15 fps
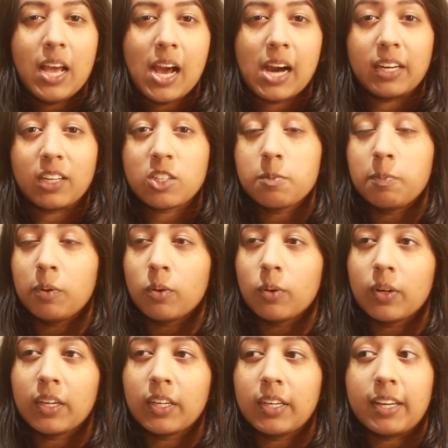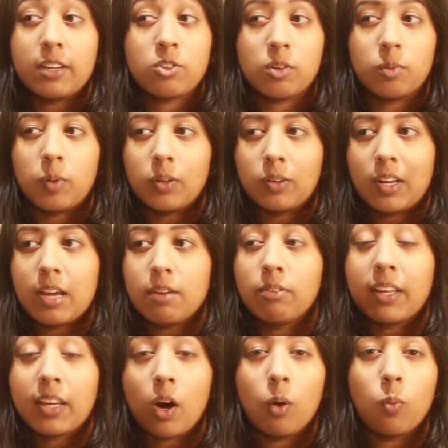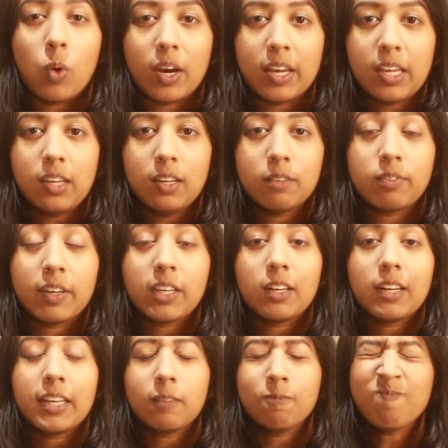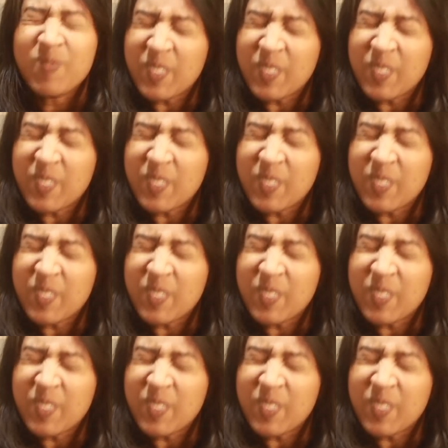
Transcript: and exploring nature and wildlife, like Hawaii. If I could like